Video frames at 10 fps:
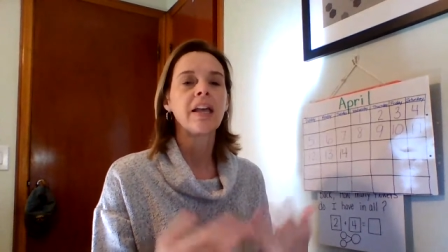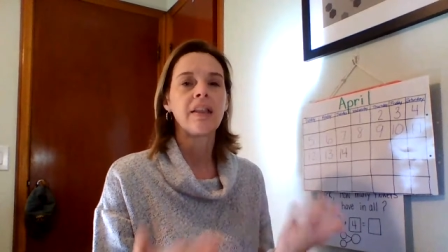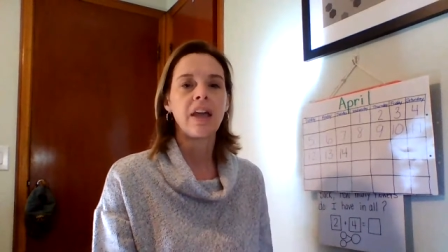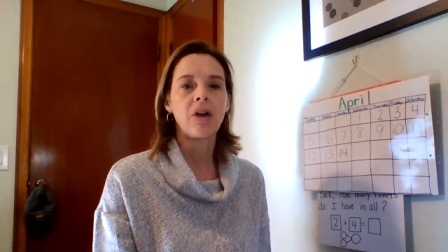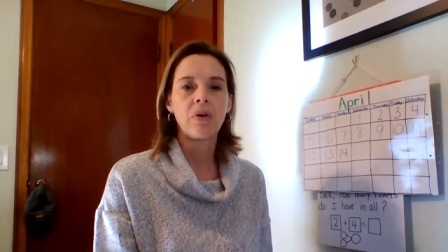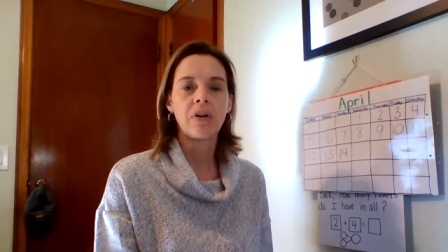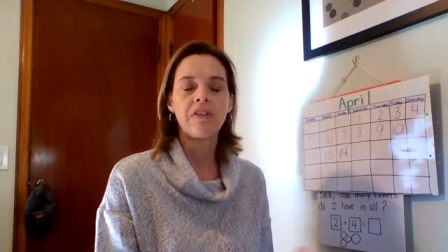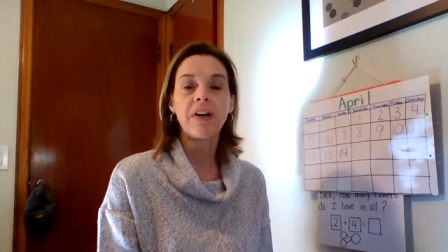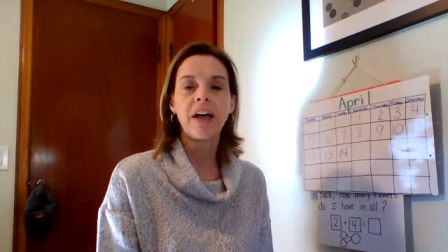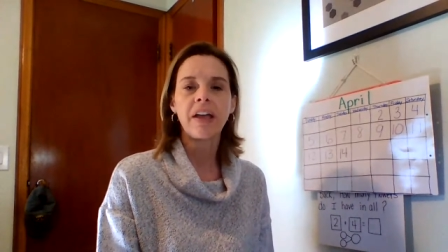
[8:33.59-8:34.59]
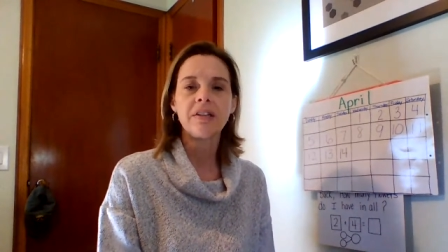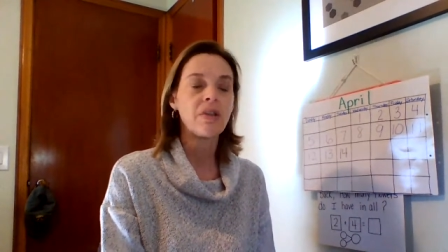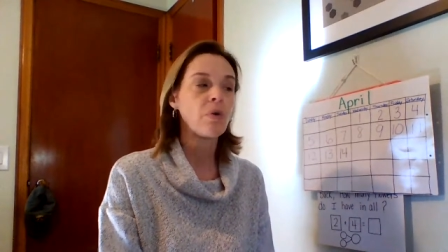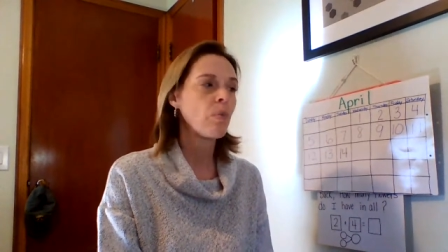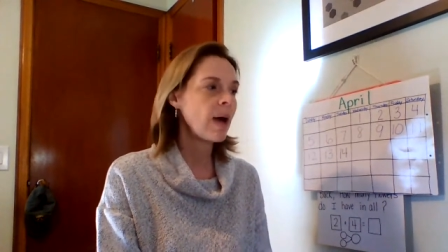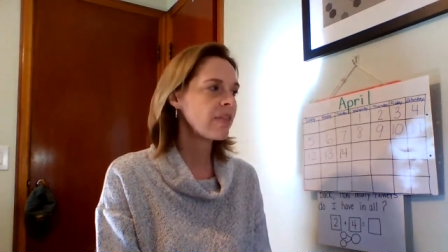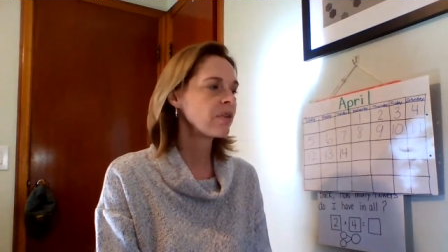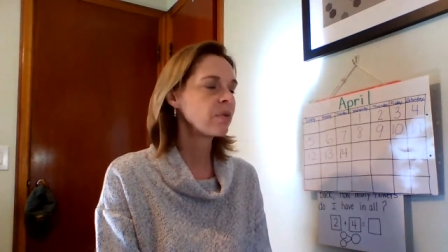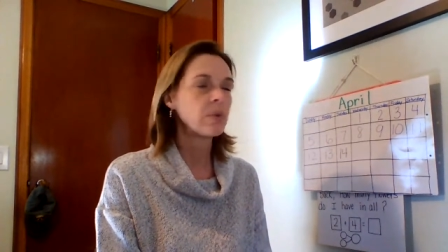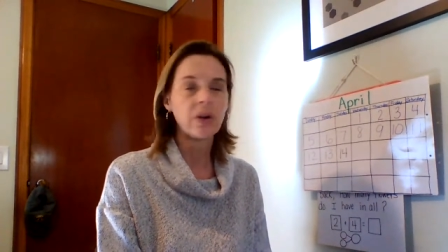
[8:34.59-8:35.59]
They go and find the weather
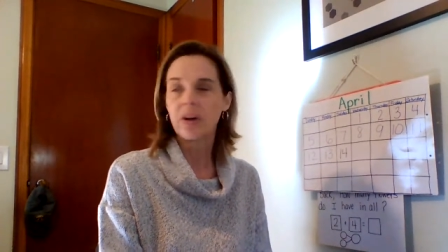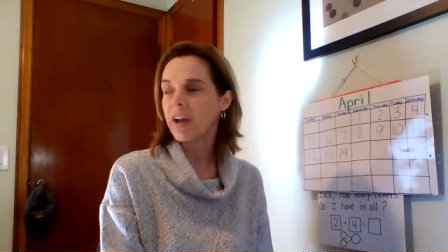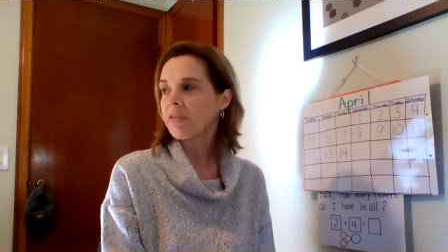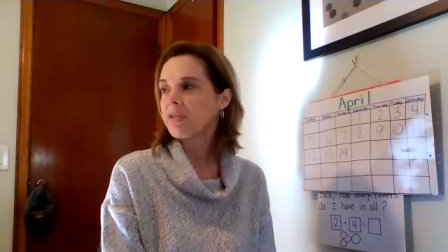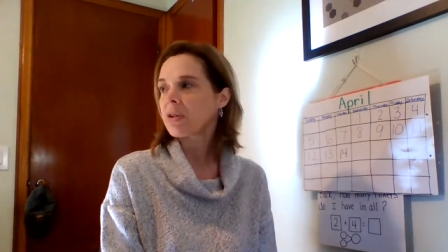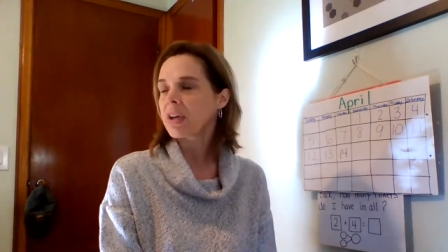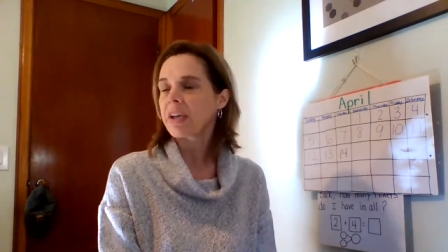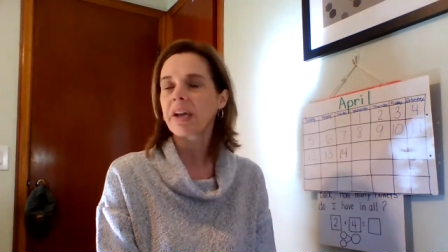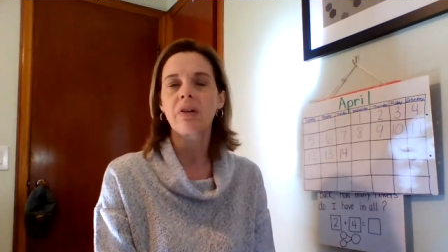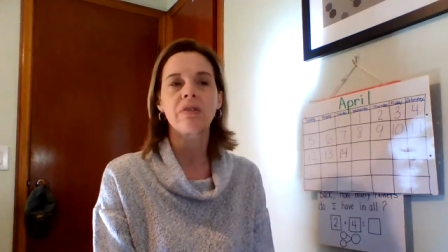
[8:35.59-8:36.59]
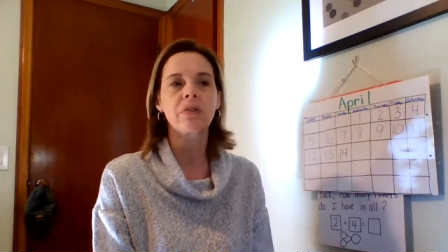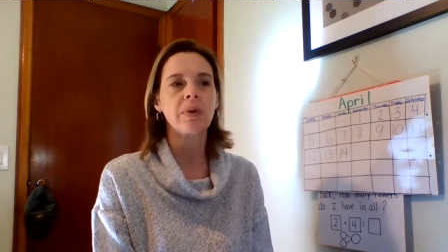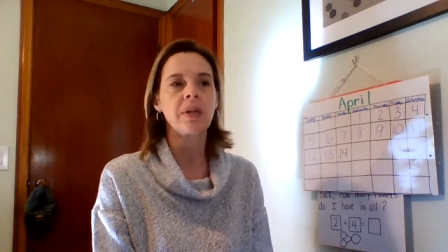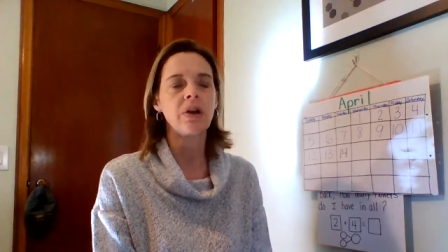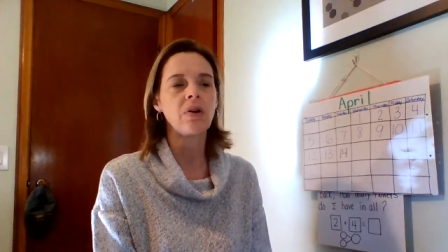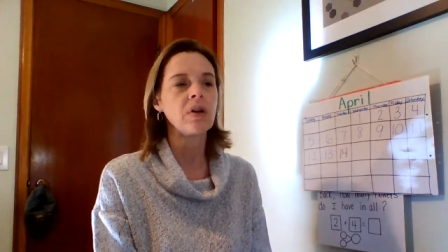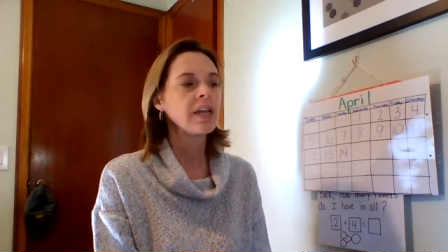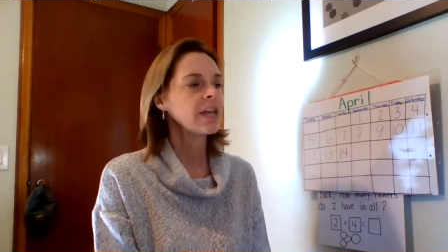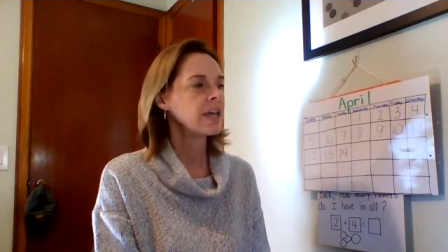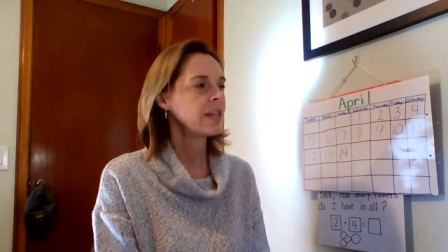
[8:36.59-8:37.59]
word after looking out of the window,
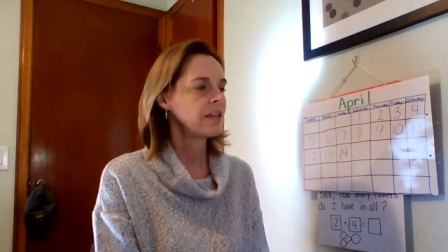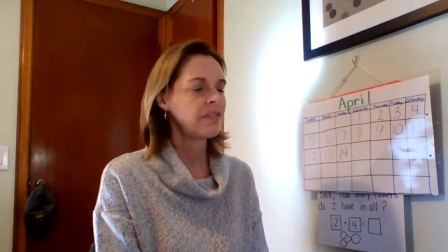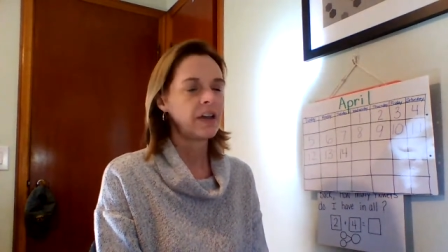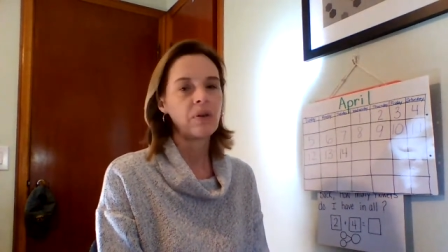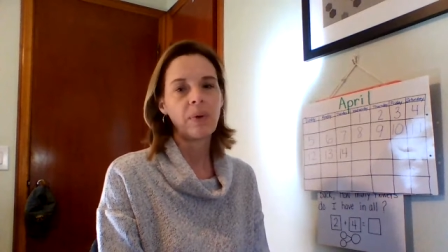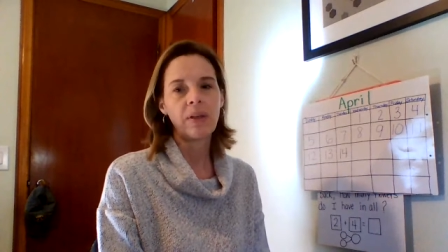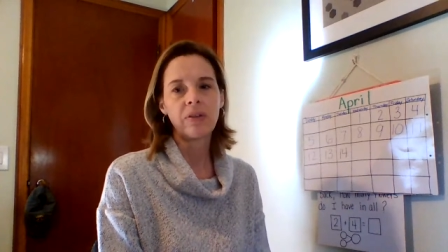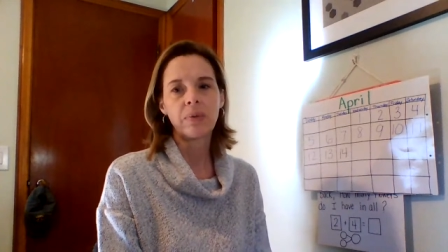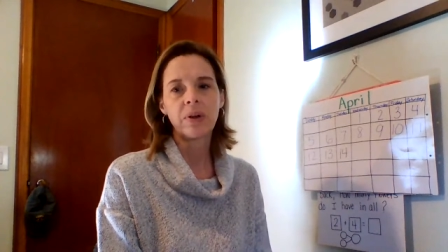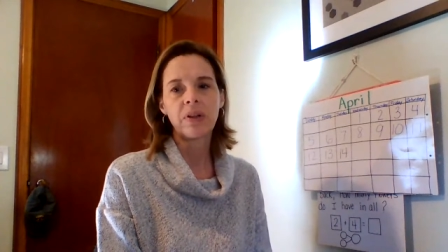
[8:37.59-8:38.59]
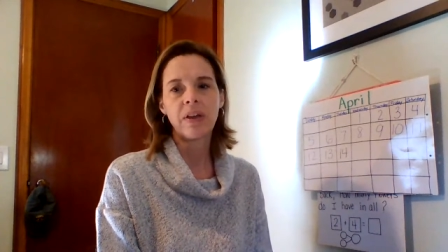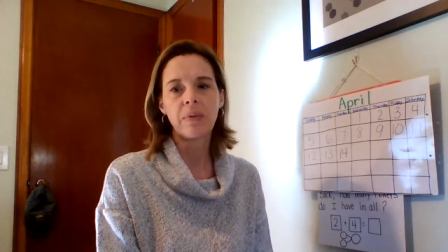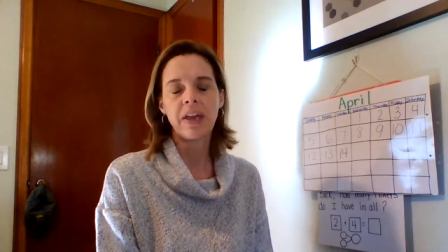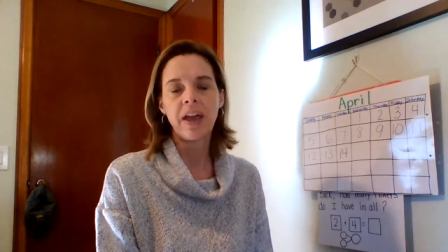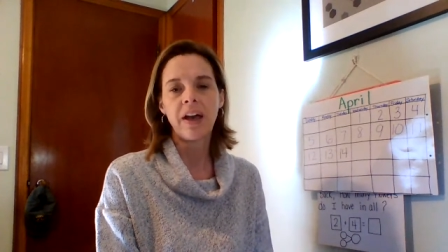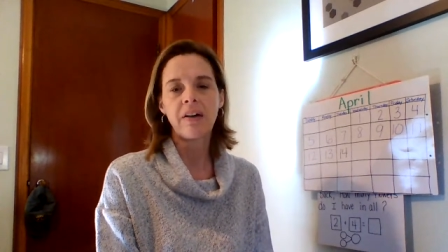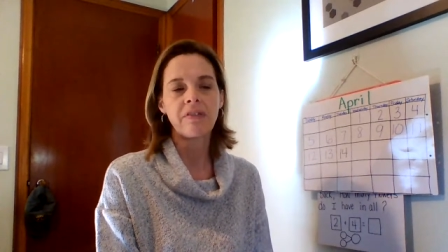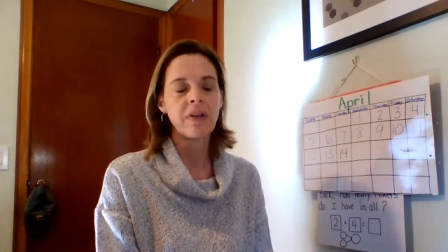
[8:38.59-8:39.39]
and they find the weather word that we have